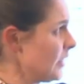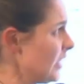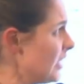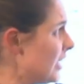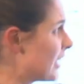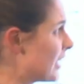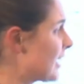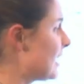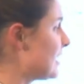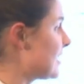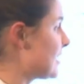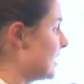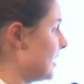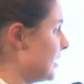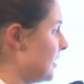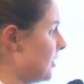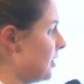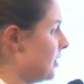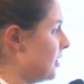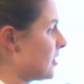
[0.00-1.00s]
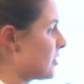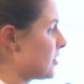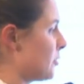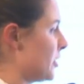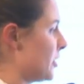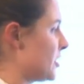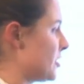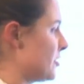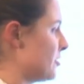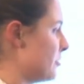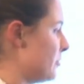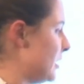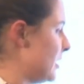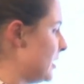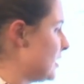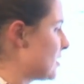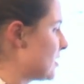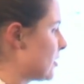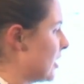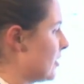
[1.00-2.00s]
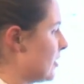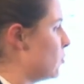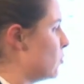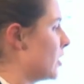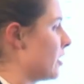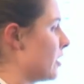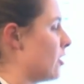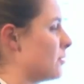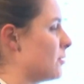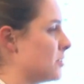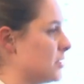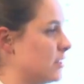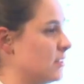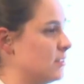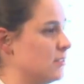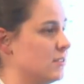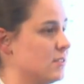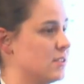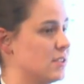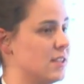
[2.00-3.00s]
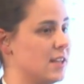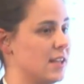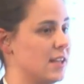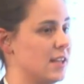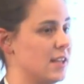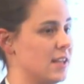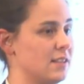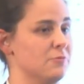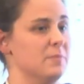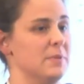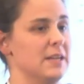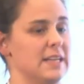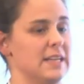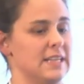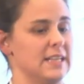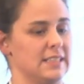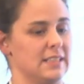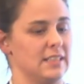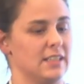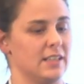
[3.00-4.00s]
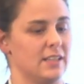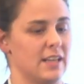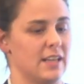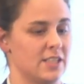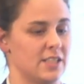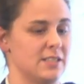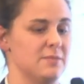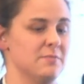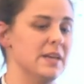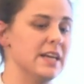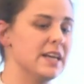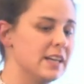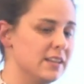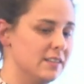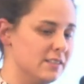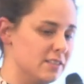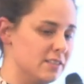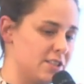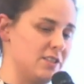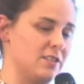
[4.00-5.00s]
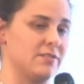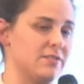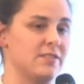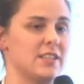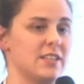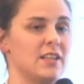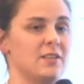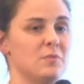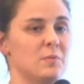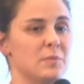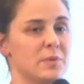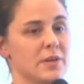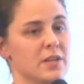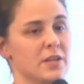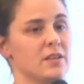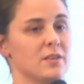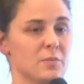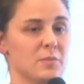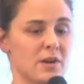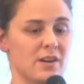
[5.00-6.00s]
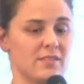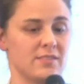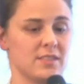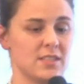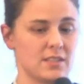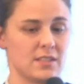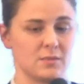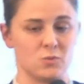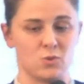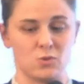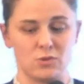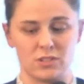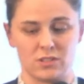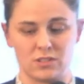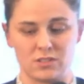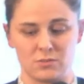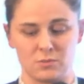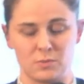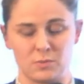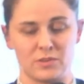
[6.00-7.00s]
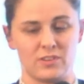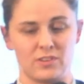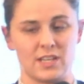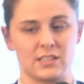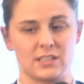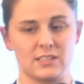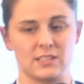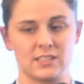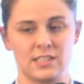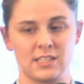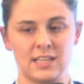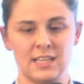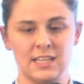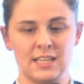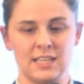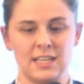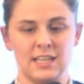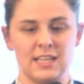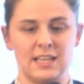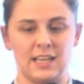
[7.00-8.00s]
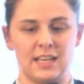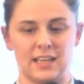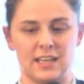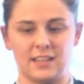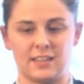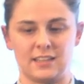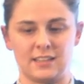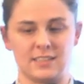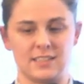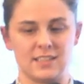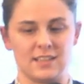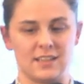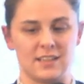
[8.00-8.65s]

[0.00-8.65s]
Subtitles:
I guess then the last question remains kind of what are the obstacles that remain in actually making the shift and bringing the private sector more into providing this. And